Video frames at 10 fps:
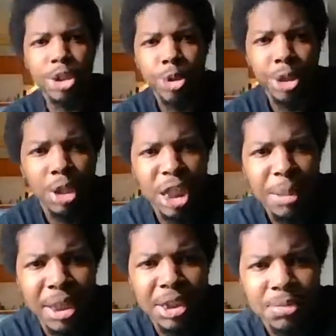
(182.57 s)
your
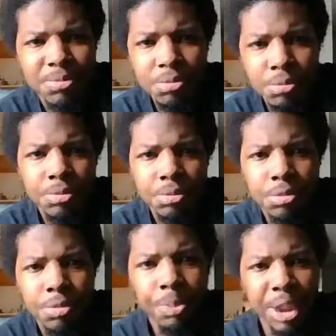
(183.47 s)
limit,
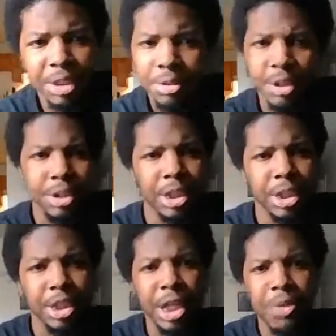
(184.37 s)
but
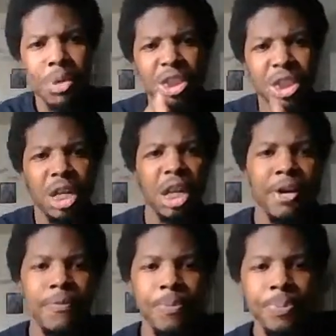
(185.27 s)
it wasn't enough.
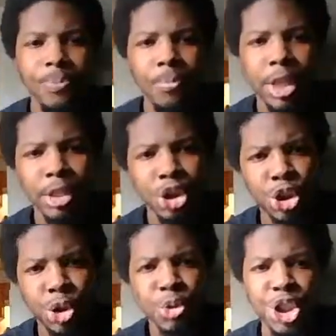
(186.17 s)

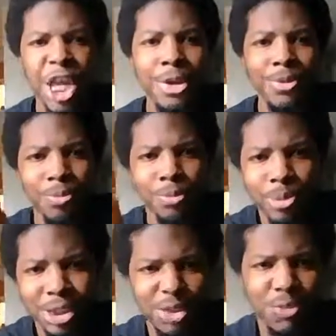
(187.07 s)
Shu Shane
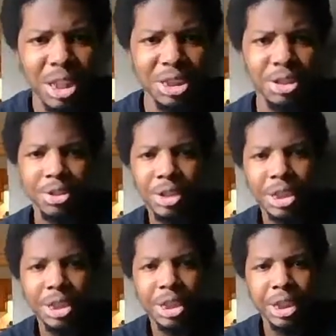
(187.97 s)
was a wrestler.
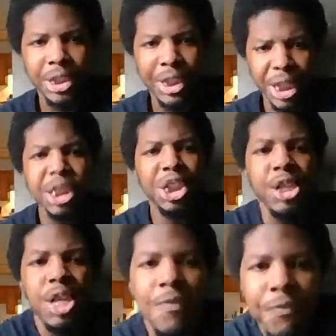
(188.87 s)
He
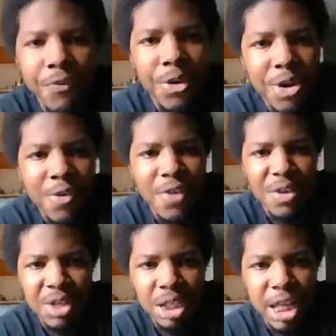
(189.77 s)
took you for your
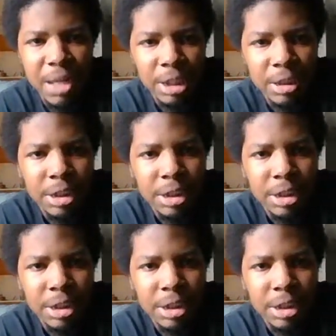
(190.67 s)
very limit.